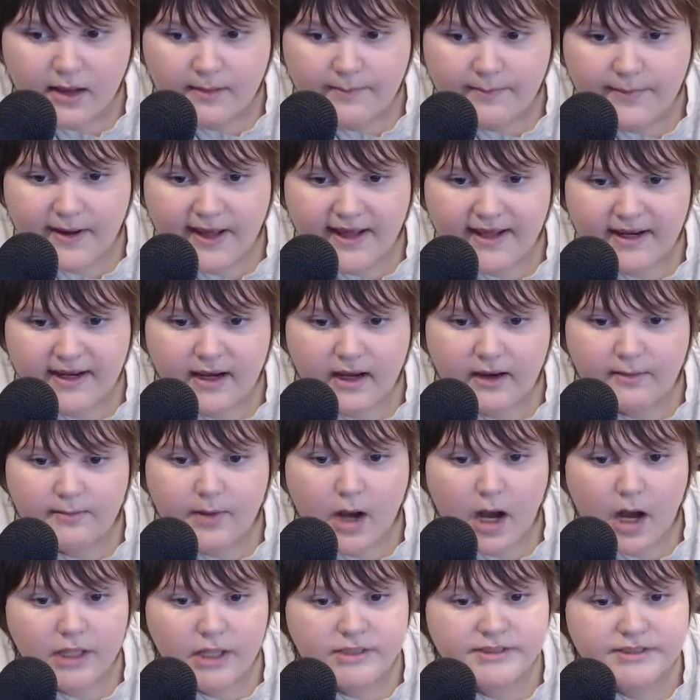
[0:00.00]
But
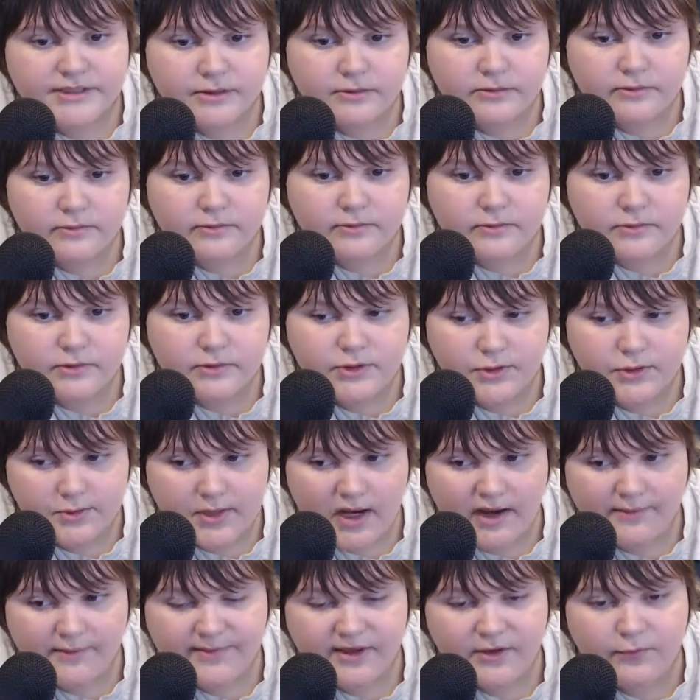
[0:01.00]
also, do
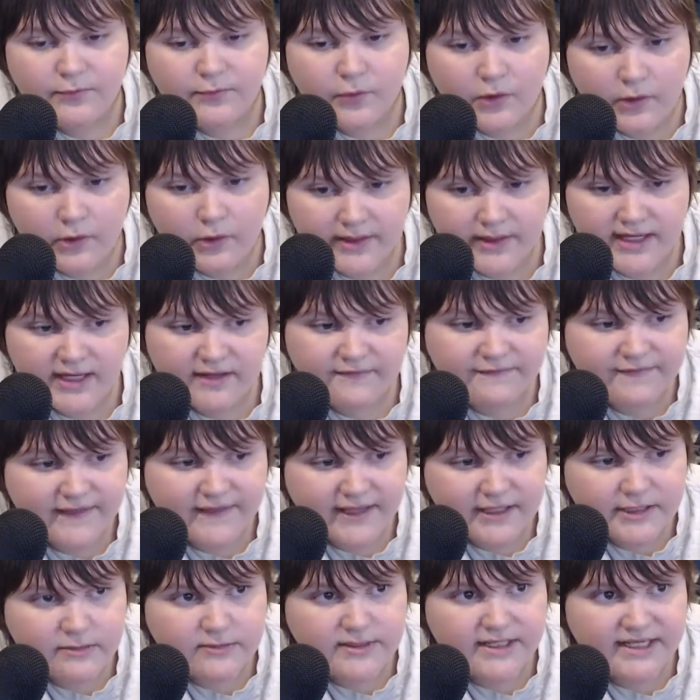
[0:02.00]
not be worried if
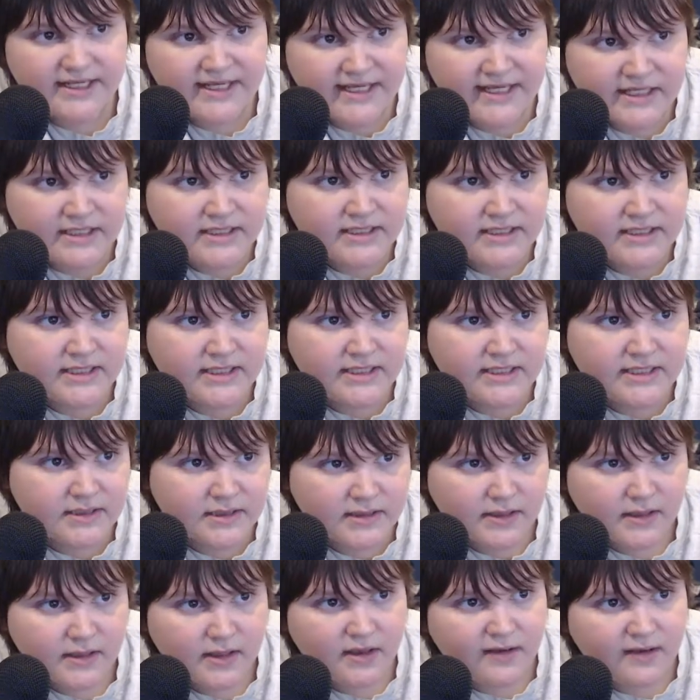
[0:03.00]
they don't eat
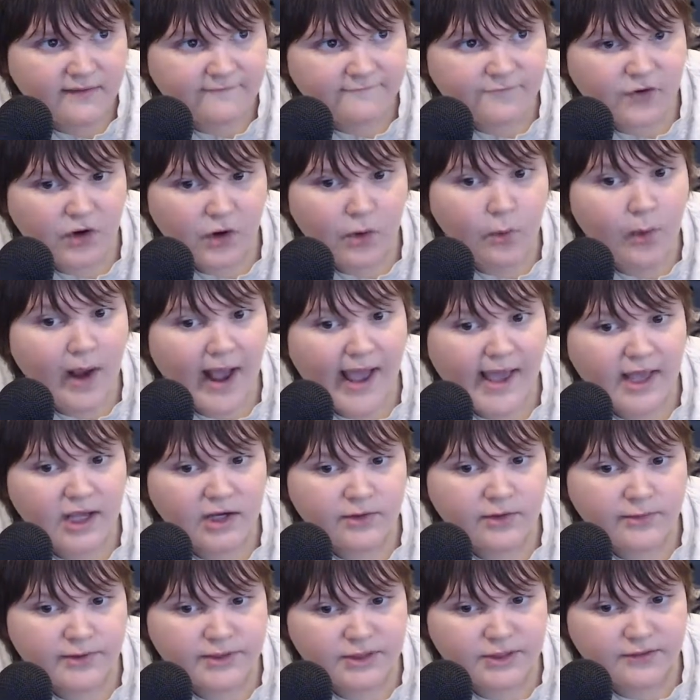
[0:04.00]
for a
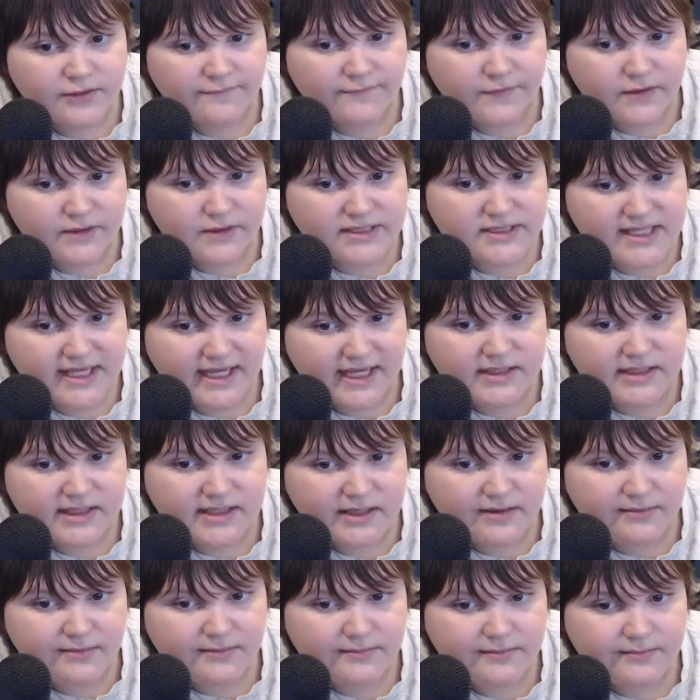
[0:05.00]
while when you first get
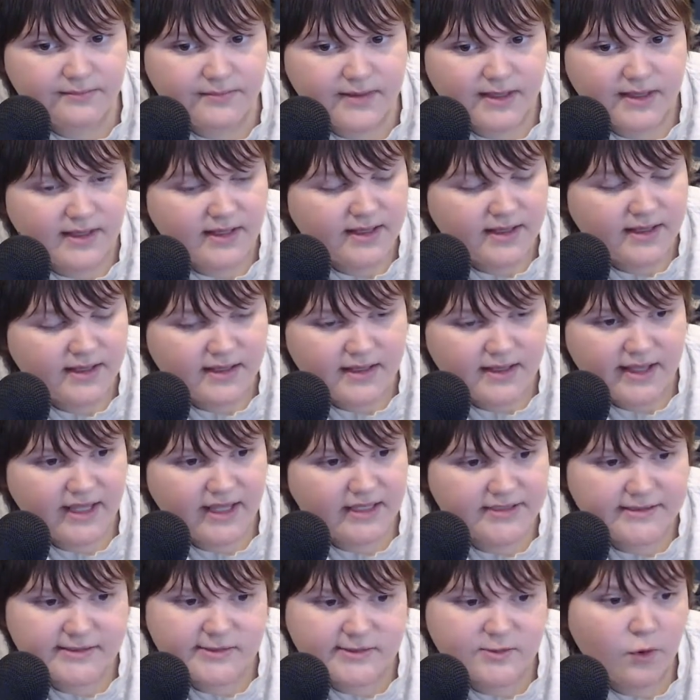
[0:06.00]
them.
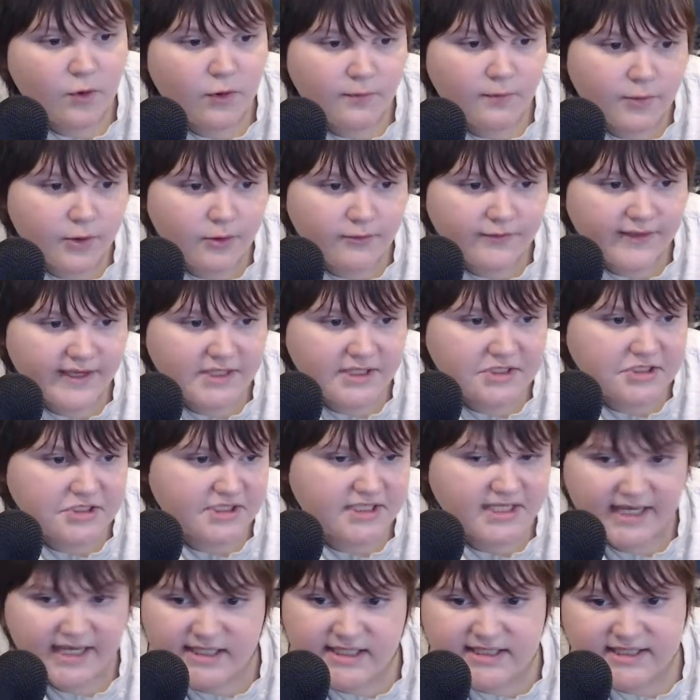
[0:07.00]
It's normal. They
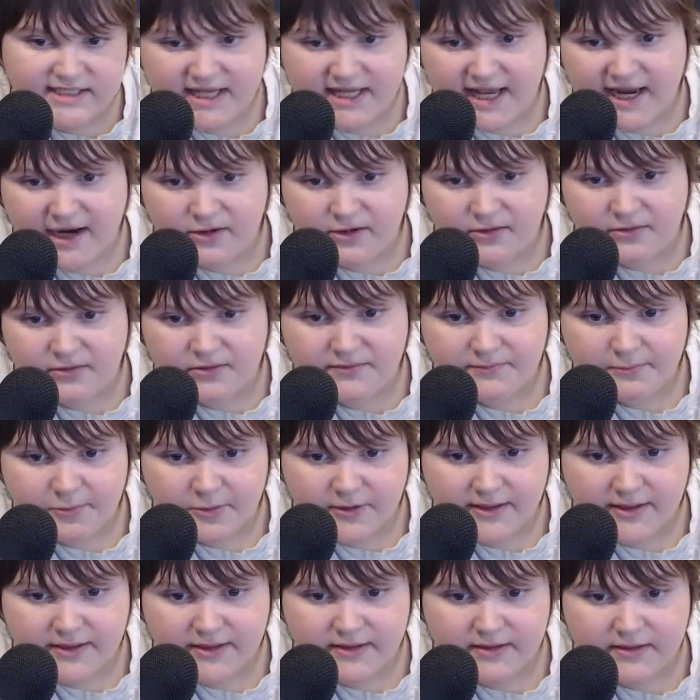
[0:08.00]
just get scared.
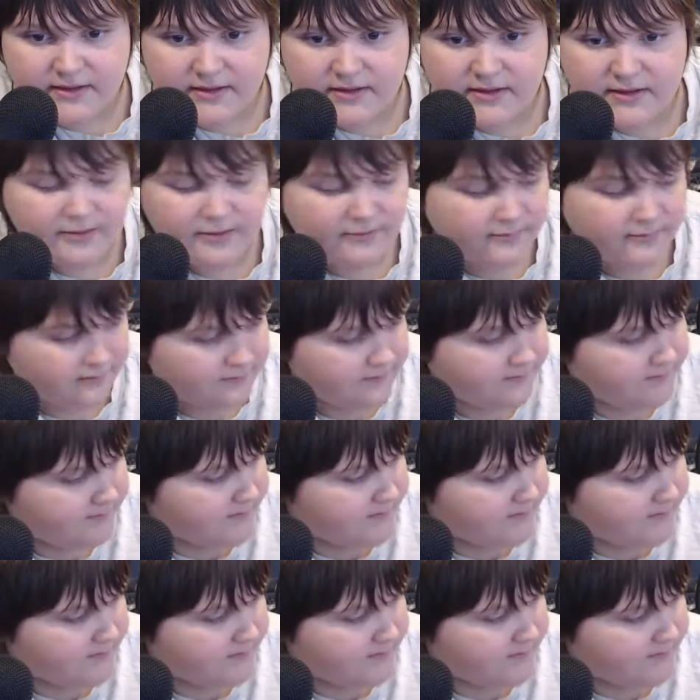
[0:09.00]
So,